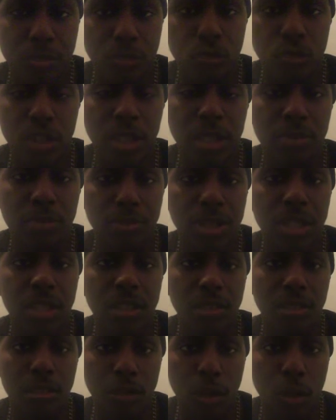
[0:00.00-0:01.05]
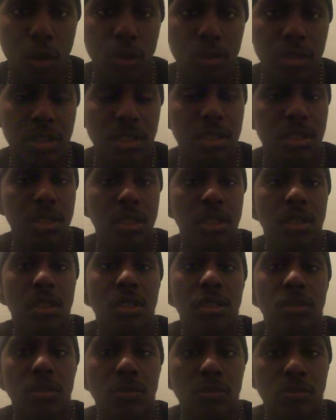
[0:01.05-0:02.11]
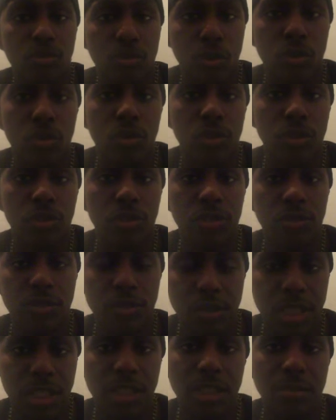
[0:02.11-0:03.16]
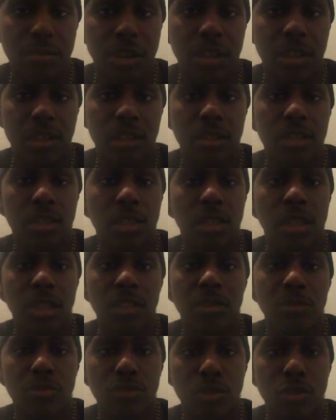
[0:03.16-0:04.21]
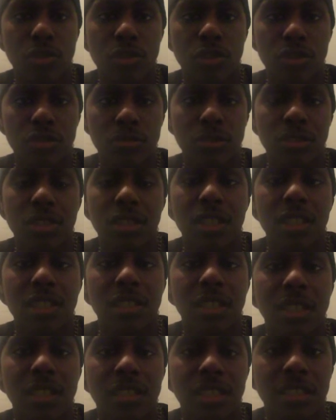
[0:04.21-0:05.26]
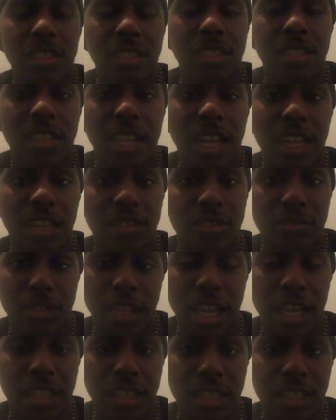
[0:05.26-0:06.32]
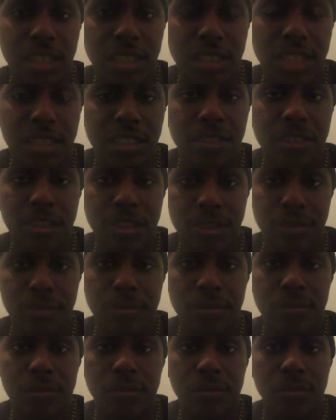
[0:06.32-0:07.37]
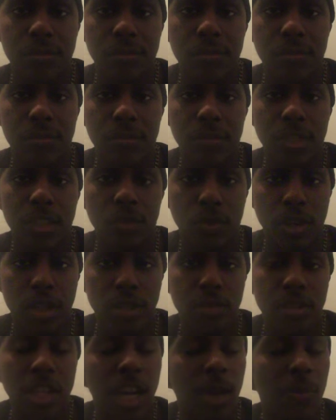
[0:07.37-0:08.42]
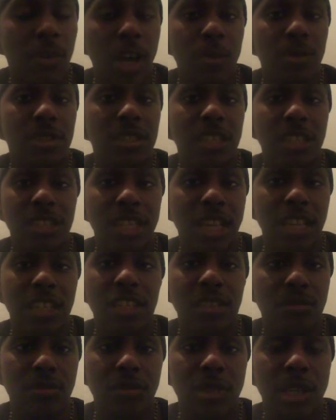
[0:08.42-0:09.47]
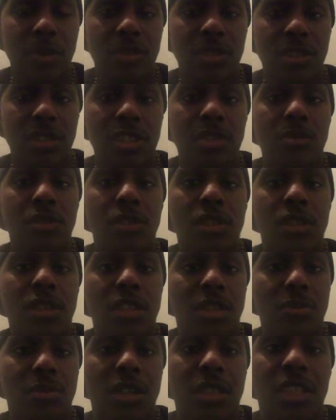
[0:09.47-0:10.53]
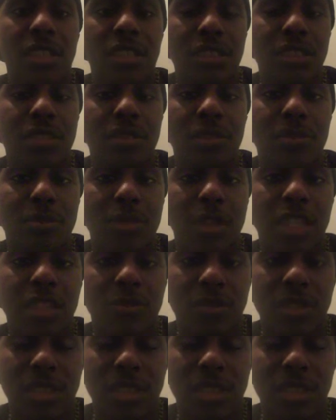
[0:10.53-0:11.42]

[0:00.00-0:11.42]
really big loss the more you think about it, and the more you see that these other guys are not getting it done. Randall Cobb obviously is not a number one wide receiver, but he's still the best we